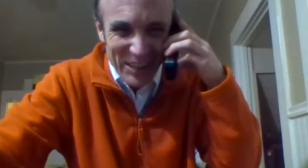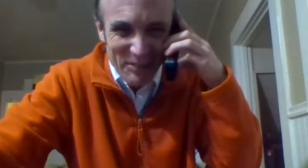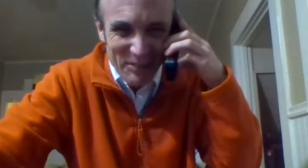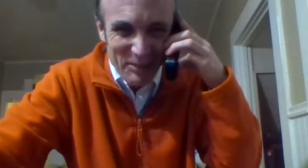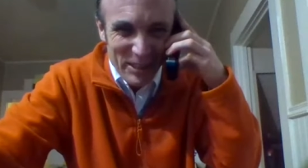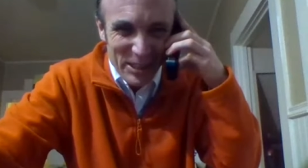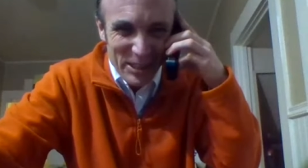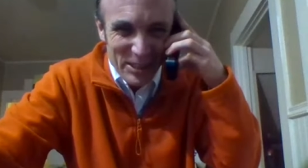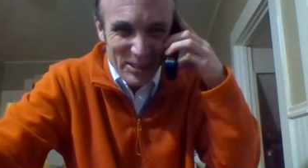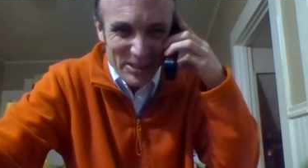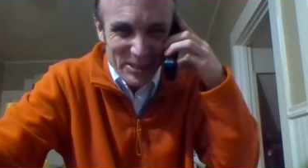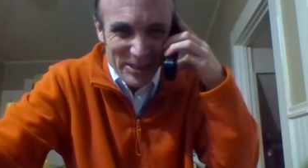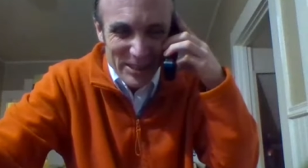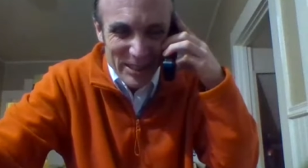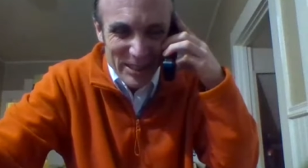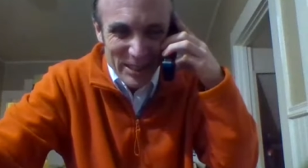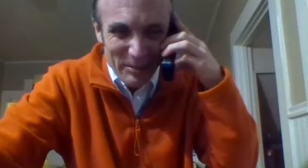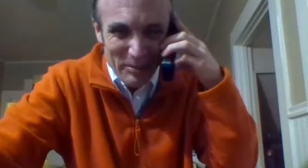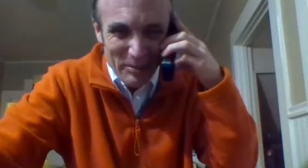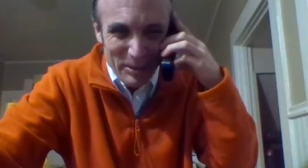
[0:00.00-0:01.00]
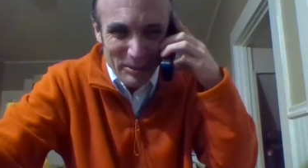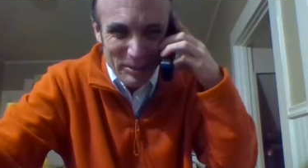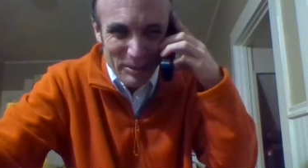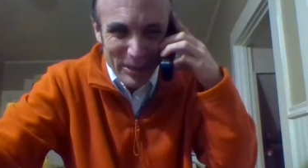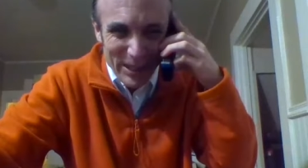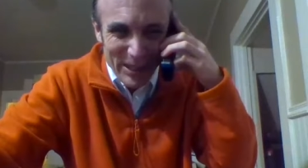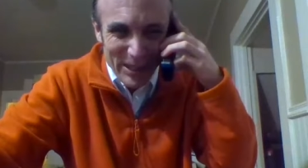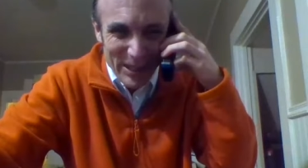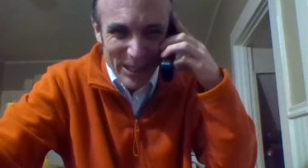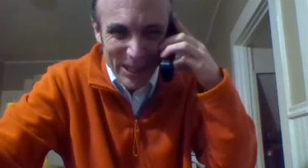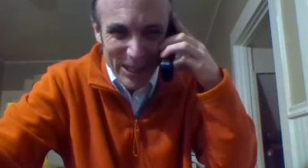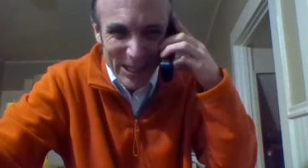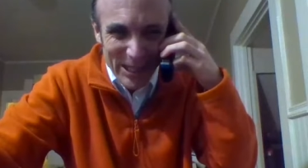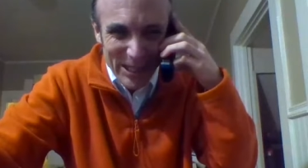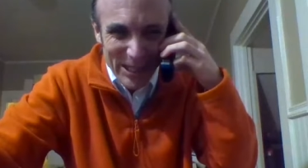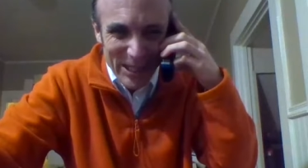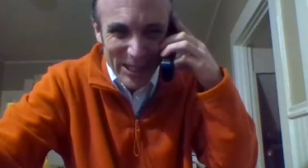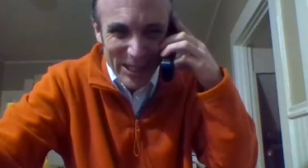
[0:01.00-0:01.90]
Been using him and my dog.